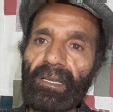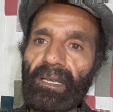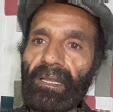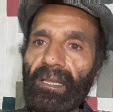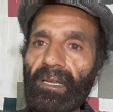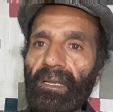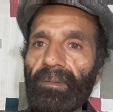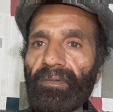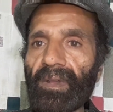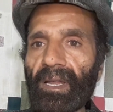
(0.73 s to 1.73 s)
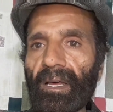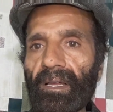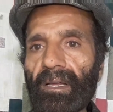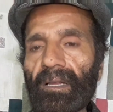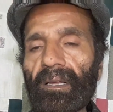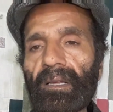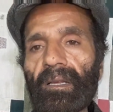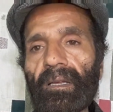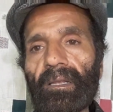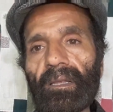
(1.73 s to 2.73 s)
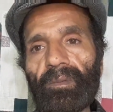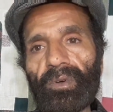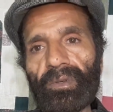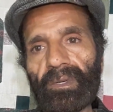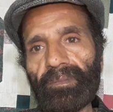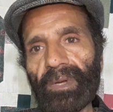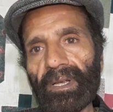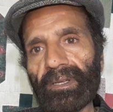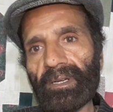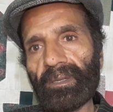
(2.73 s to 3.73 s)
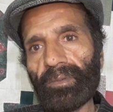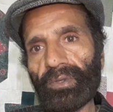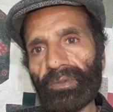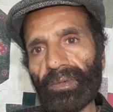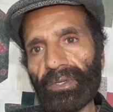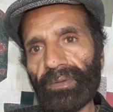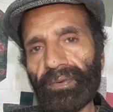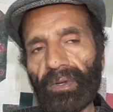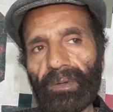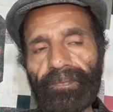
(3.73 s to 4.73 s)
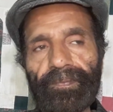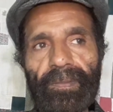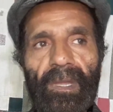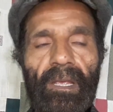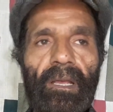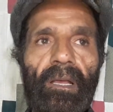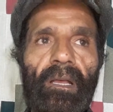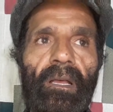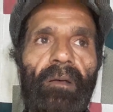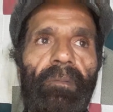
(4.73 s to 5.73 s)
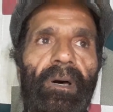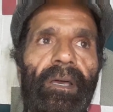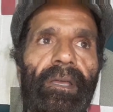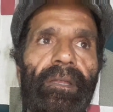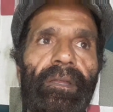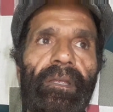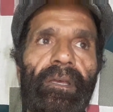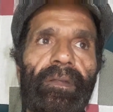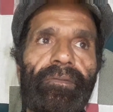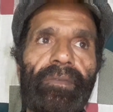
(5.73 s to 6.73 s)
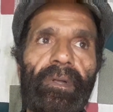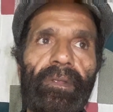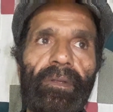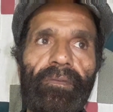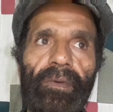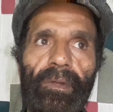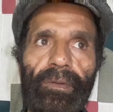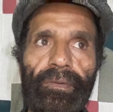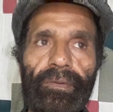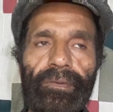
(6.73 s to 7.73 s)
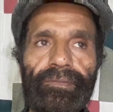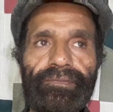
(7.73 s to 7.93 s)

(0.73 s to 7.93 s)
In the name of Allah, the most compassionate, the most merciful, my dear friends and fellows,